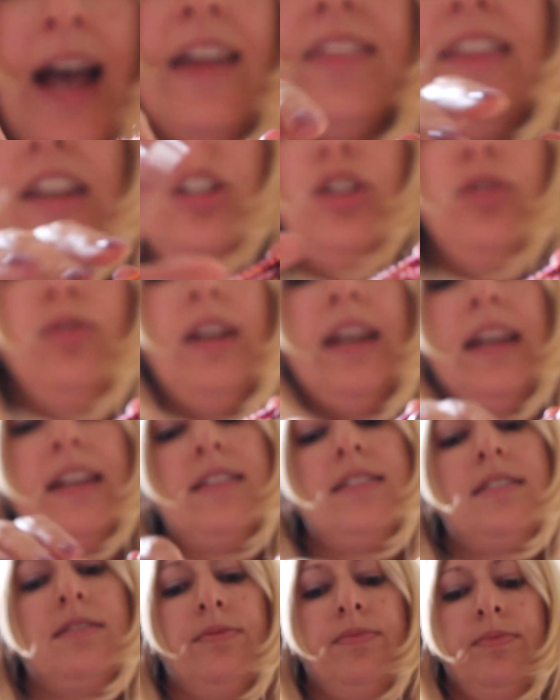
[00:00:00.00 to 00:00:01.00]
and then you
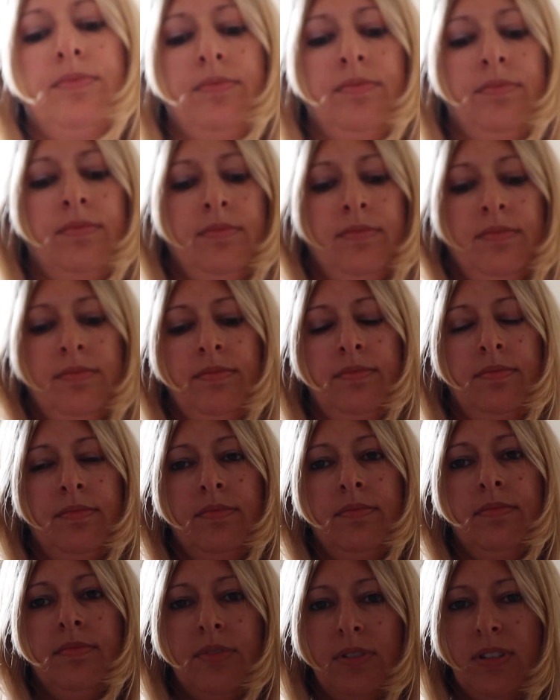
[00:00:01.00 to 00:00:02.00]
knit
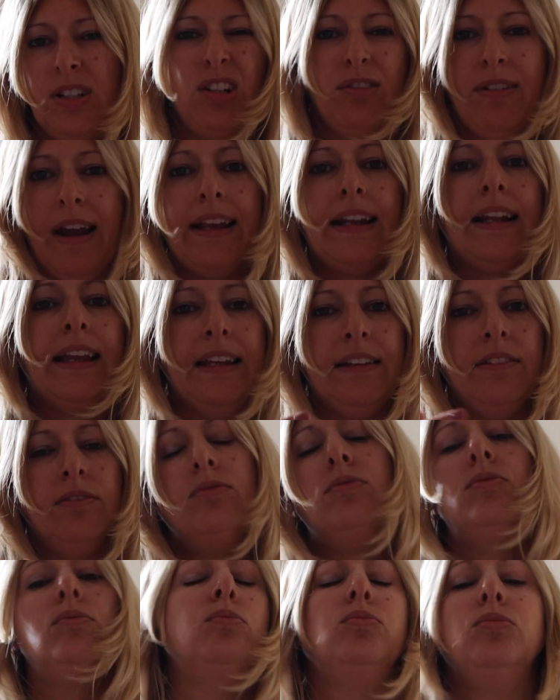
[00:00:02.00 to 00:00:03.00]
correctly,
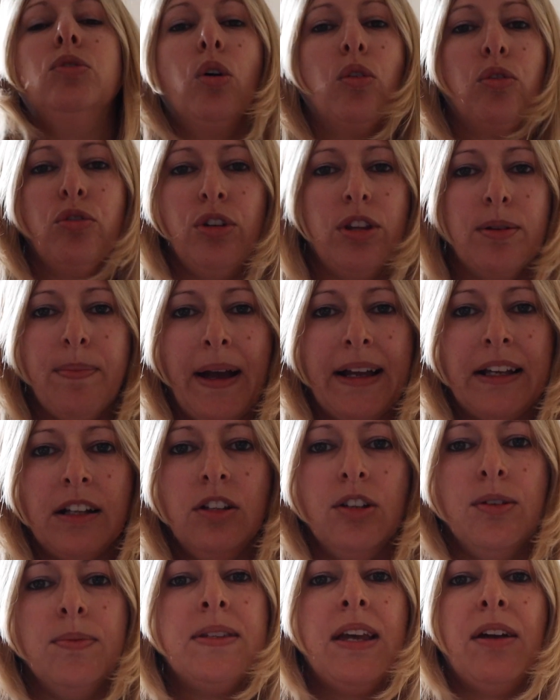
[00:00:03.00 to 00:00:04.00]
not through the back of the
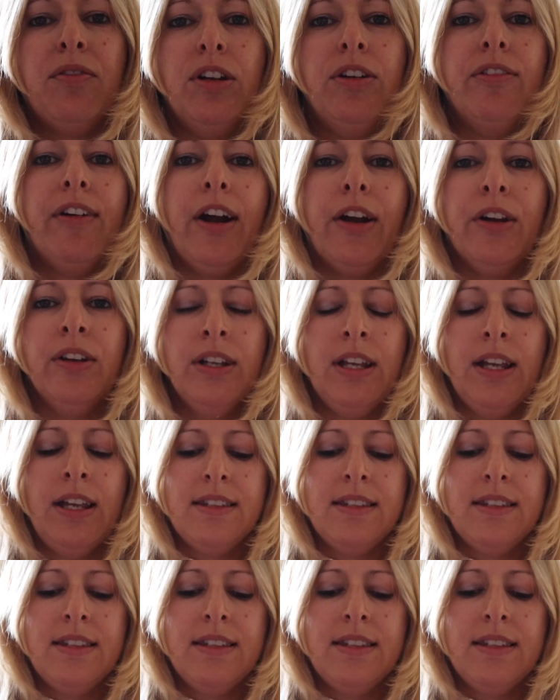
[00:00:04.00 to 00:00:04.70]
loops every row.